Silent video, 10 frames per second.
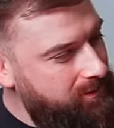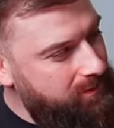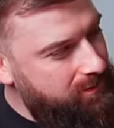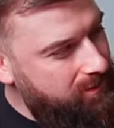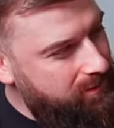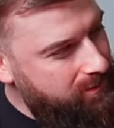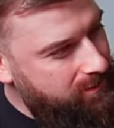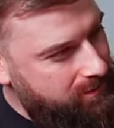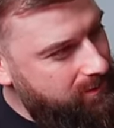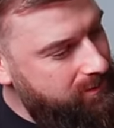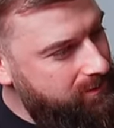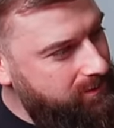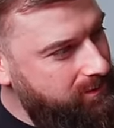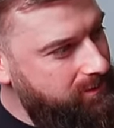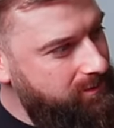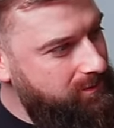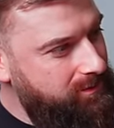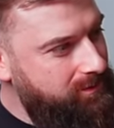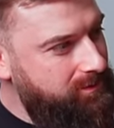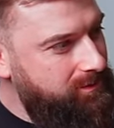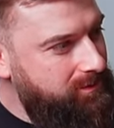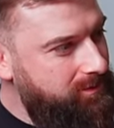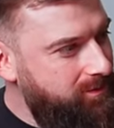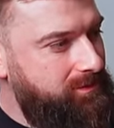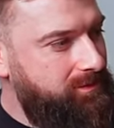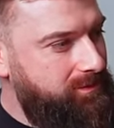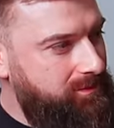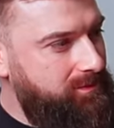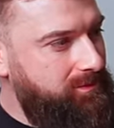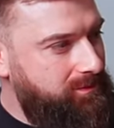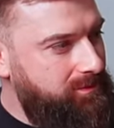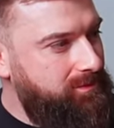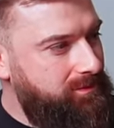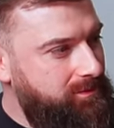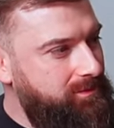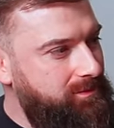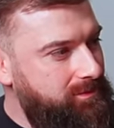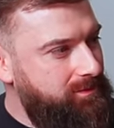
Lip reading: No words are spoken by the person on screen.